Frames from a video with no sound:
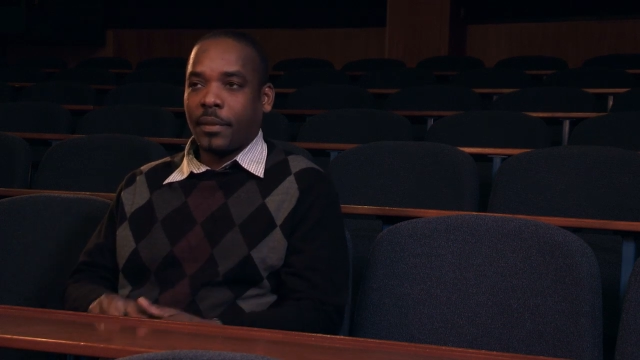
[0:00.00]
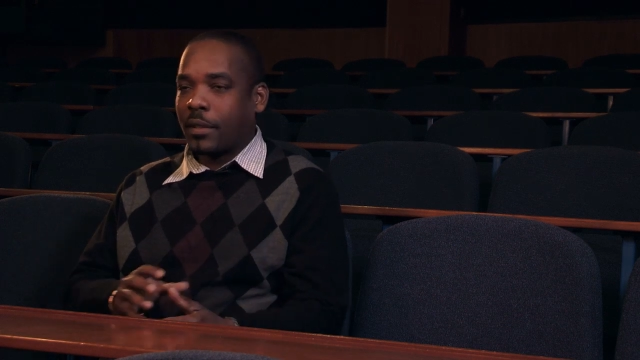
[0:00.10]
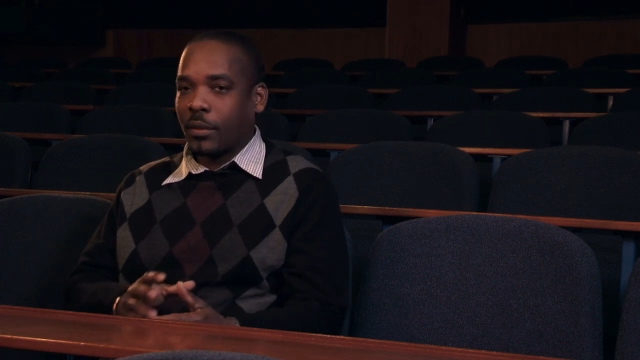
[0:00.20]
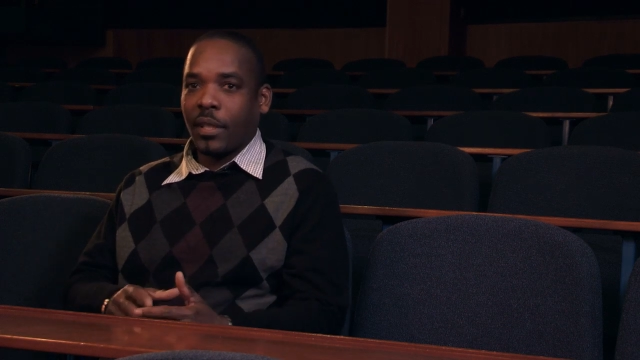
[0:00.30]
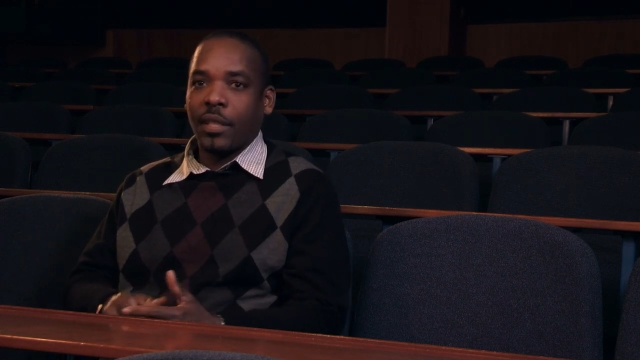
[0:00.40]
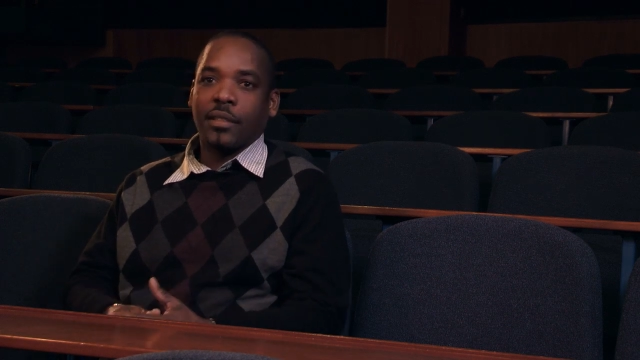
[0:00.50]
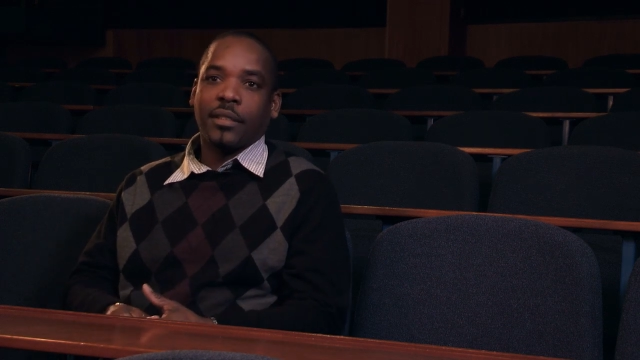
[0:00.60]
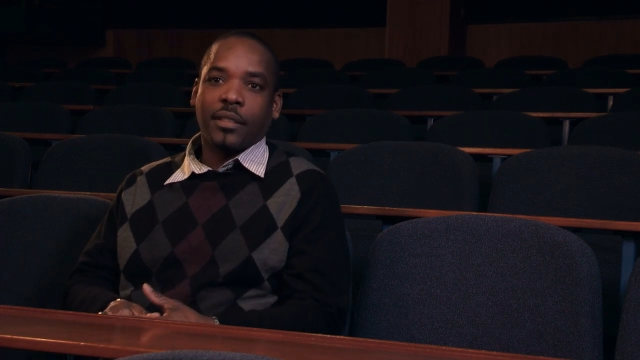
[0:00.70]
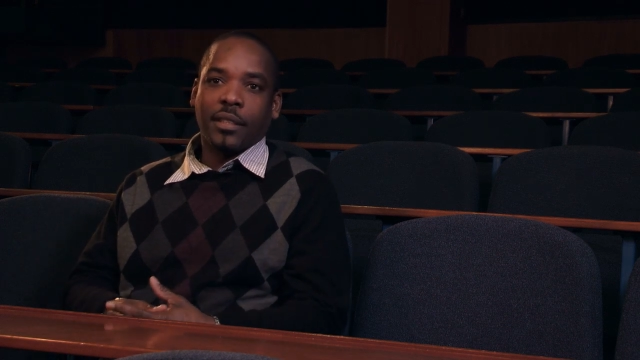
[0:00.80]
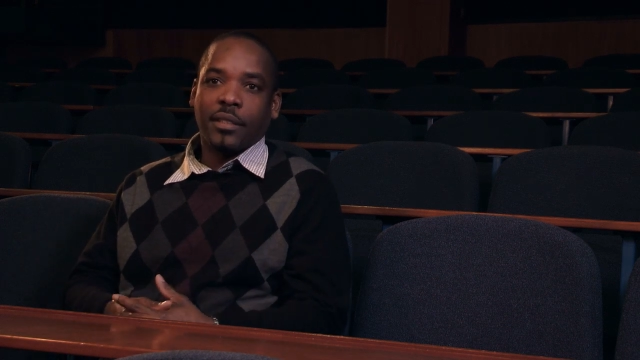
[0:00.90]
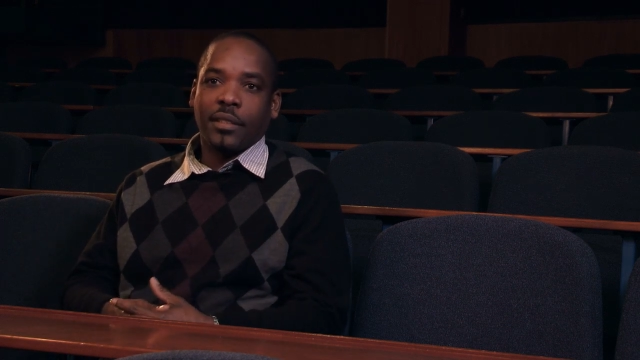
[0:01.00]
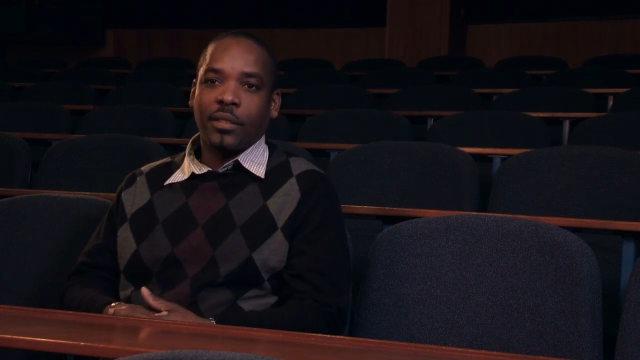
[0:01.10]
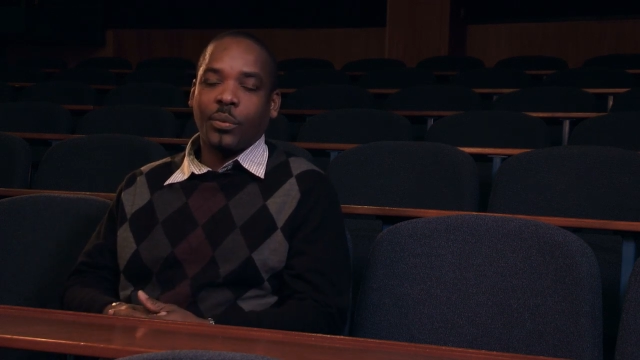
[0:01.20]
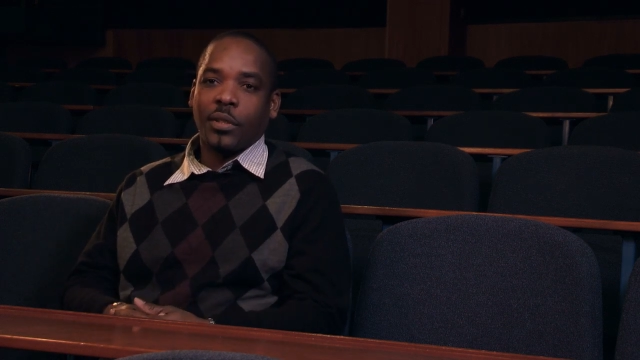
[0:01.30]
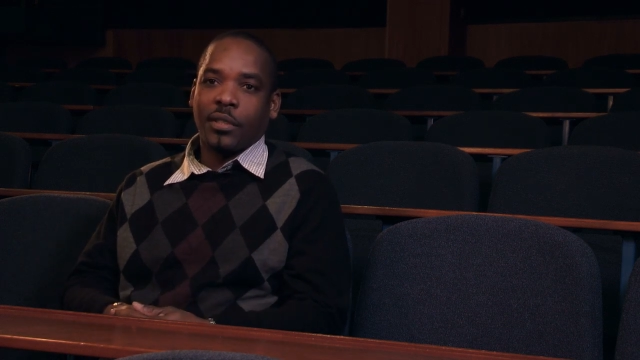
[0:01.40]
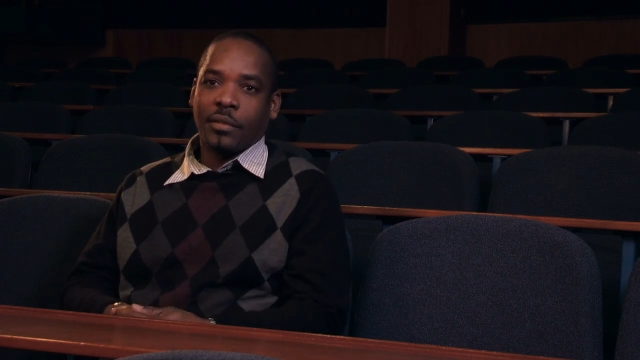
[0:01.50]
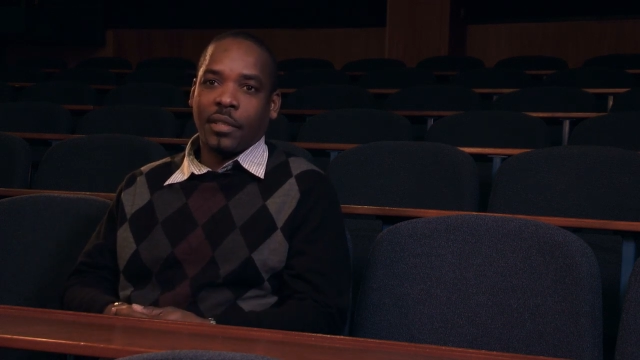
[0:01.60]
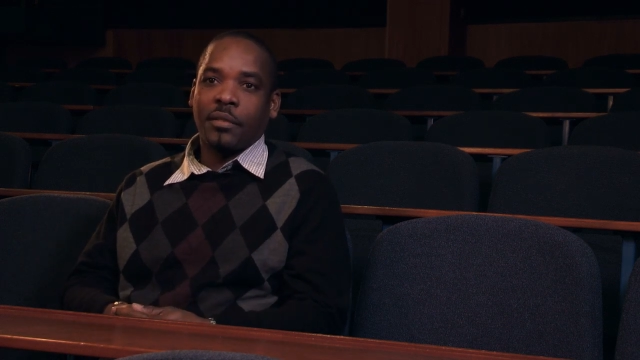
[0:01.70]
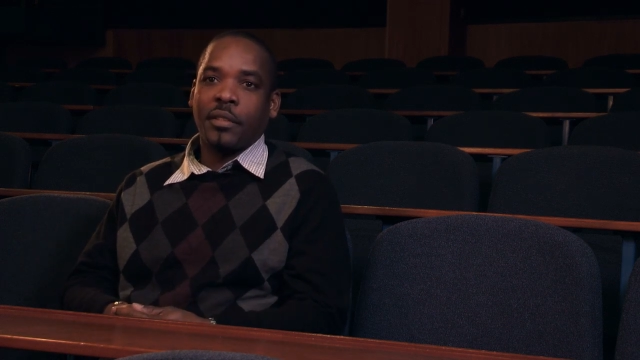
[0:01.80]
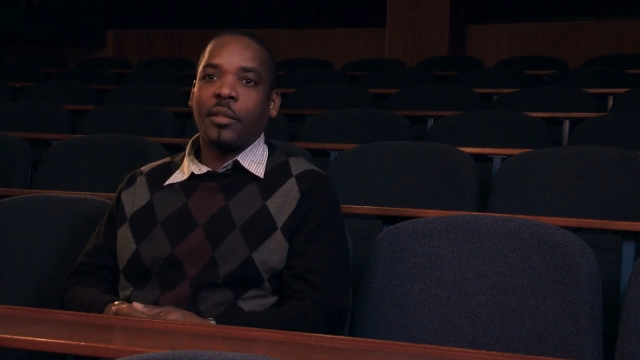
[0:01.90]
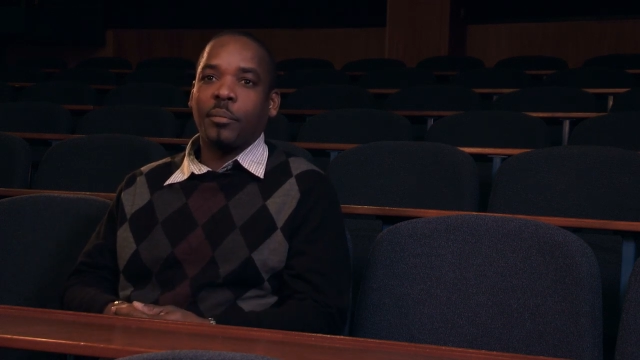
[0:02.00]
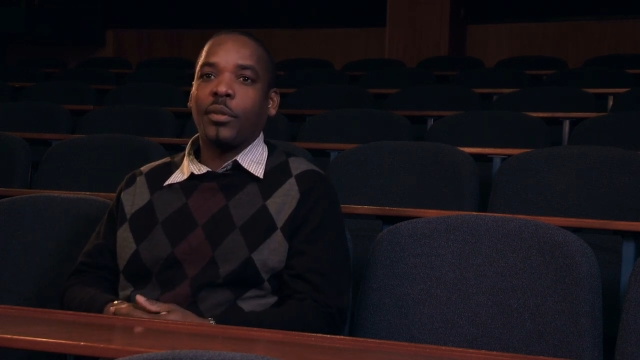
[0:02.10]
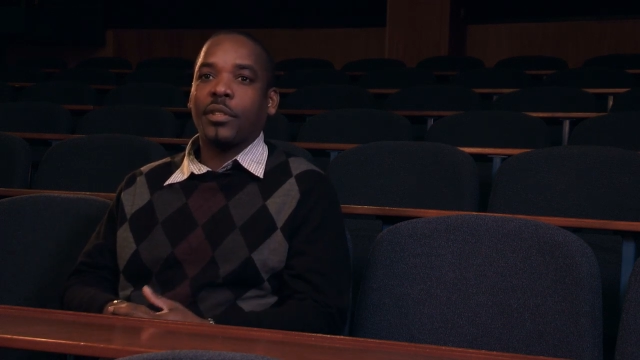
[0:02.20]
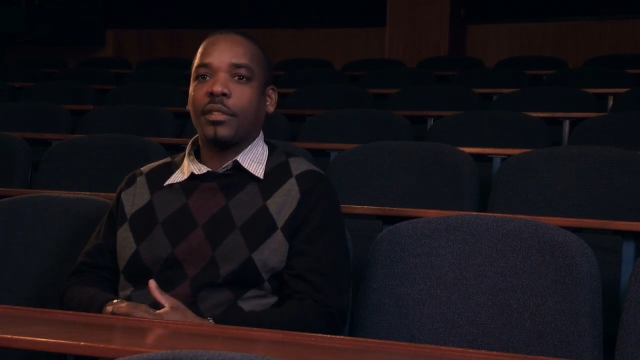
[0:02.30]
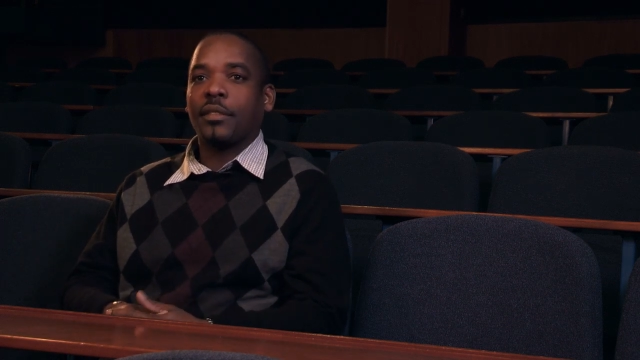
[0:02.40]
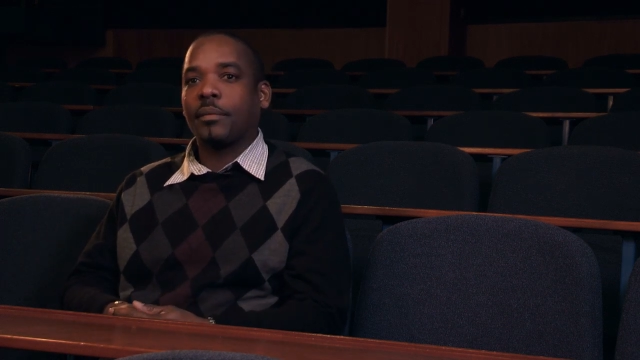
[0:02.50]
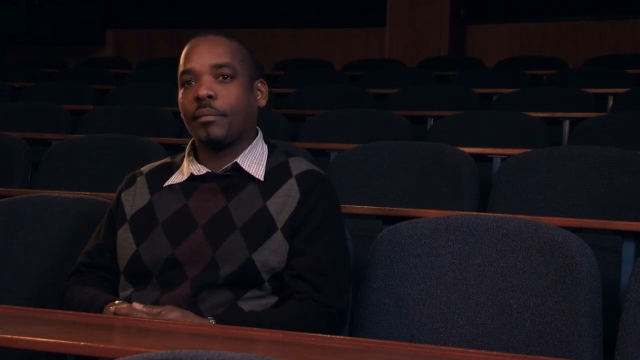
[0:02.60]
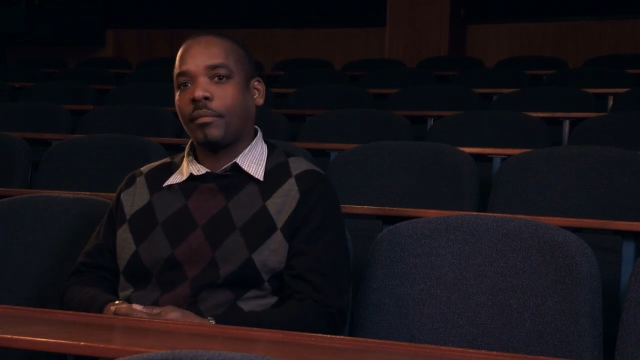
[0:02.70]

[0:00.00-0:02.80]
So hence, this work is very, very important.